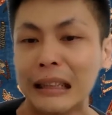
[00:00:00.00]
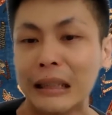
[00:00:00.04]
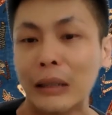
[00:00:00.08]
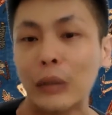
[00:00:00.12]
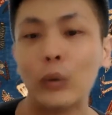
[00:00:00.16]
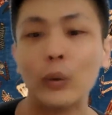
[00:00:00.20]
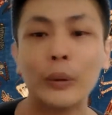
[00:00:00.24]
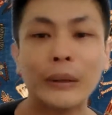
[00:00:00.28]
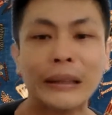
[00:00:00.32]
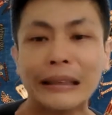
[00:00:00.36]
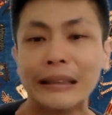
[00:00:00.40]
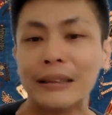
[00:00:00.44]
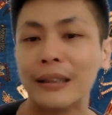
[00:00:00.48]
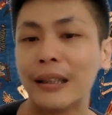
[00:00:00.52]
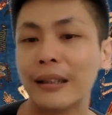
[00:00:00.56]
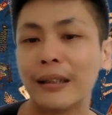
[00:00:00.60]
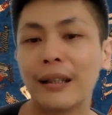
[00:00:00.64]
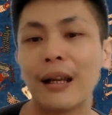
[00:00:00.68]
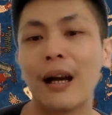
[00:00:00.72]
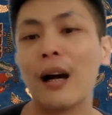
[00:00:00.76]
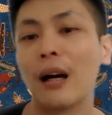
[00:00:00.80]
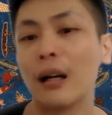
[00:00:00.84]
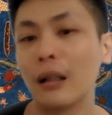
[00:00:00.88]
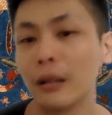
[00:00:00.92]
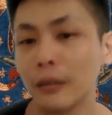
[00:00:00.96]
who is
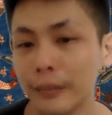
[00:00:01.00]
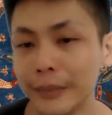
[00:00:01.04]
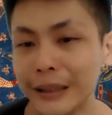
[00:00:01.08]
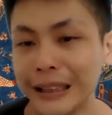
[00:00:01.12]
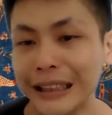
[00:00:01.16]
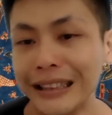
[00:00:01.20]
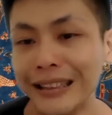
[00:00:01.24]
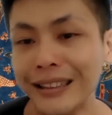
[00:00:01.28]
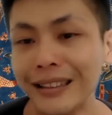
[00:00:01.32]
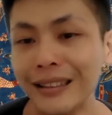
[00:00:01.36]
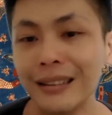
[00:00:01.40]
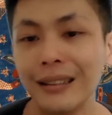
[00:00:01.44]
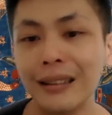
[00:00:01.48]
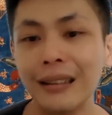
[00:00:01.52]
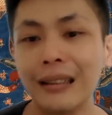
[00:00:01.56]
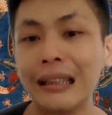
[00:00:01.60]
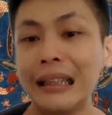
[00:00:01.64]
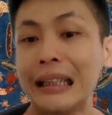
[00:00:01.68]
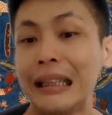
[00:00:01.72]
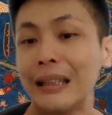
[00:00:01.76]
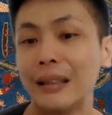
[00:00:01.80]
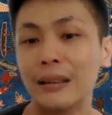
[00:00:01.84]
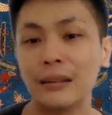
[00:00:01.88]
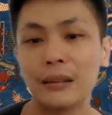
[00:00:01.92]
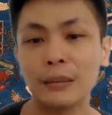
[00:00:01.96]
an army
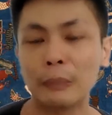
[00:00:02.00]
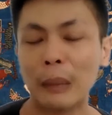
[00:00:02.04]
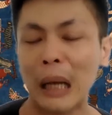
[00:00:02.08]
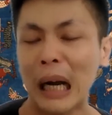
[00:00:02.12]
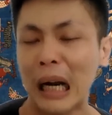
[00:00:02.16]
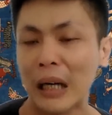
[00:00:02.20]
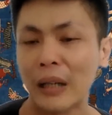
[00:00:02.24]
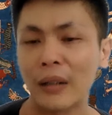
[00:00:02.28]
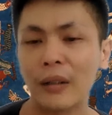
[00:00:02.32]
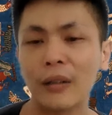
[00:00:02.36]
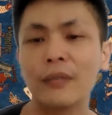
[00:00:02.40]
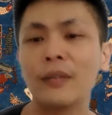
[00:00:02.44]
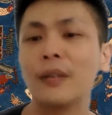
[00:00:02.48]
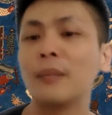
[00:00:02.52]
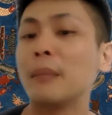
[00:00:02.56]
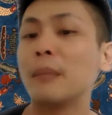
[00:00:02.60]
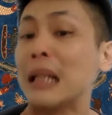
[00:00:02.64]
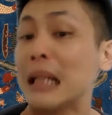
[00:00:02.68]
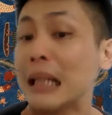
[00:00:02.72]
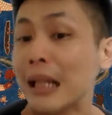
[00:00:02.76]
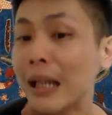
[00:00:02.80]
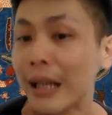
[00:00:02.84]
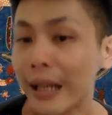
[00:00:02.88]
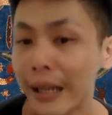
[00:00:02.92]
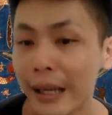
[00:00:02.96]
as part of a
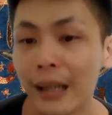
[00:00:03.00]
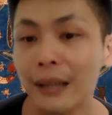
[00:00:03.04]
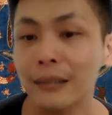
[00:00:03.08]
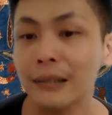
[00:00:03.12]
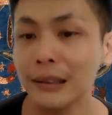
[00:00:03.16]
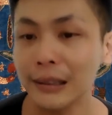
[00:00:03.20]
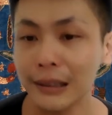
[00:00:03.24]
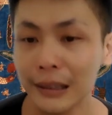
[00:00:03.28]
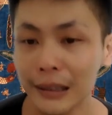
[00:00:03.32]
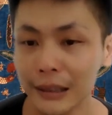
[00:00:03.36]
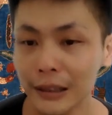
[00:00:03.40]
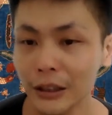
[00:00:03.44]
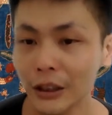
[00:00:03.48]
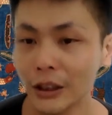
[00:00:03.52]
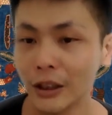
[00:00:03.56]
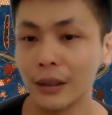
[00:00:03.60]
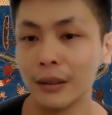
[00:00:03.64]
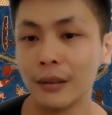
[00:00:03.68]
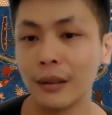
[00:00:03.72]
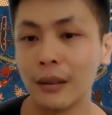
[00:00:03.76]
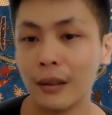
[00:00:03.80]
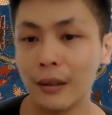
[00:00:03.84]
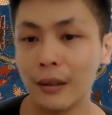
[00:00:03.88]
Malay heritage?